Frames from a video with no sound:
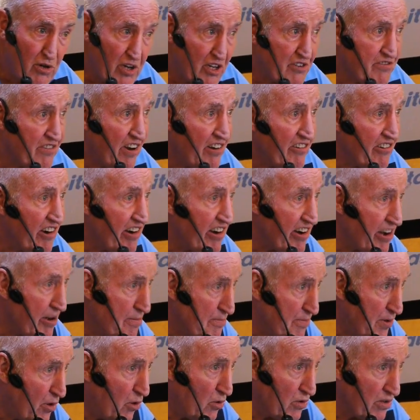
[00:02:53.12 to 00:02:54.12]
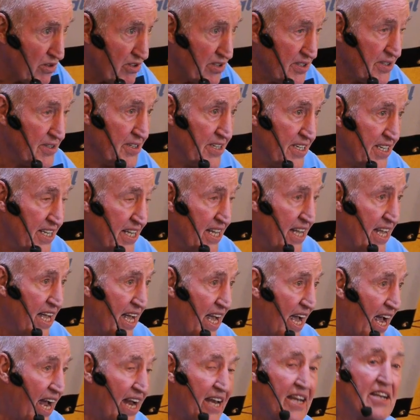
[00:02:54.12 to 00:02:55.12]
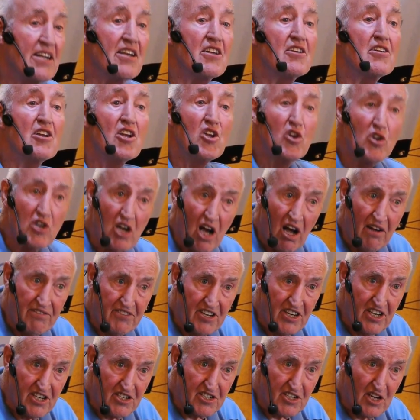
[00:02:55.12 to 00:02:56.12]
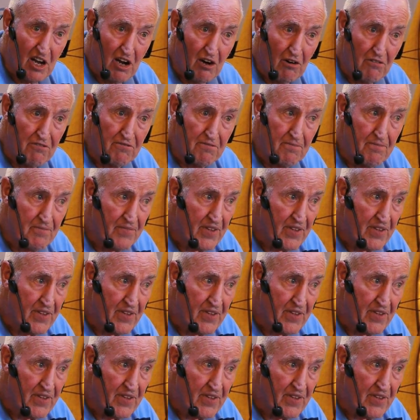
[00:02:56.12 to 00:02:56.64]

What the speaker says: is very, very important, and look after yourself.